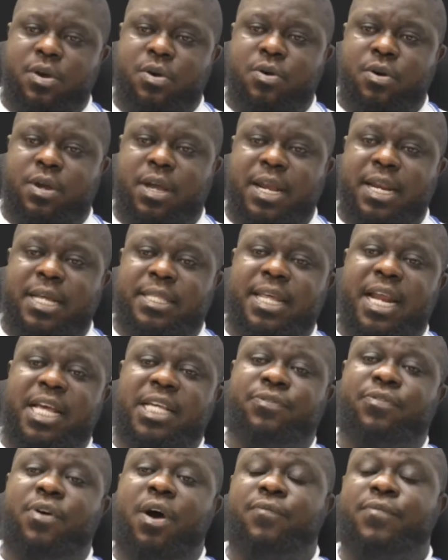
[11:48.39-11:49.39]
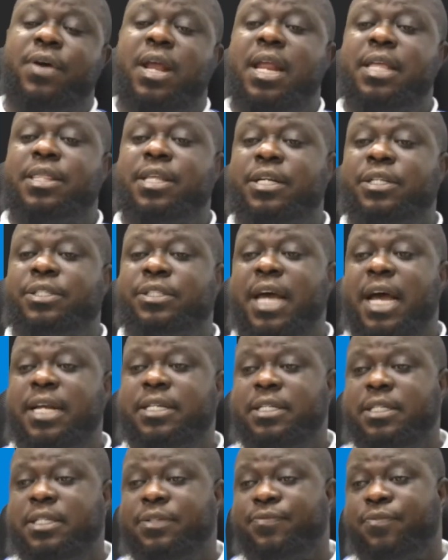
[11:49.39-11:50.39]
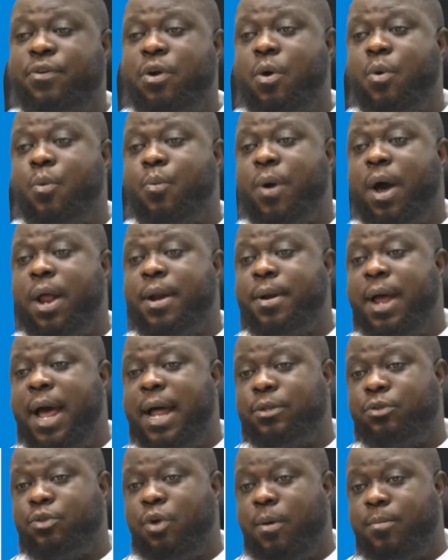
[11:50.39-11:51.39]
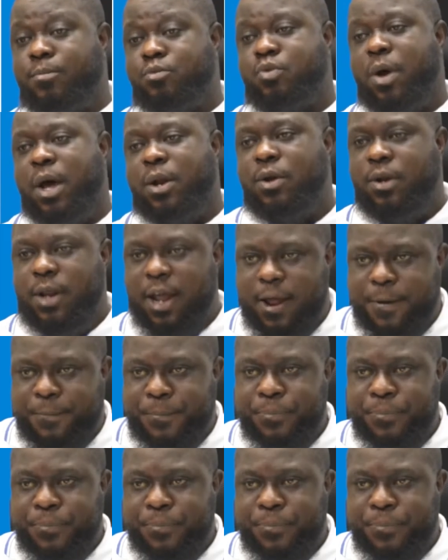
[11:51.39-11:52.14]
Okay, the transfer of electric charges from one atom to another.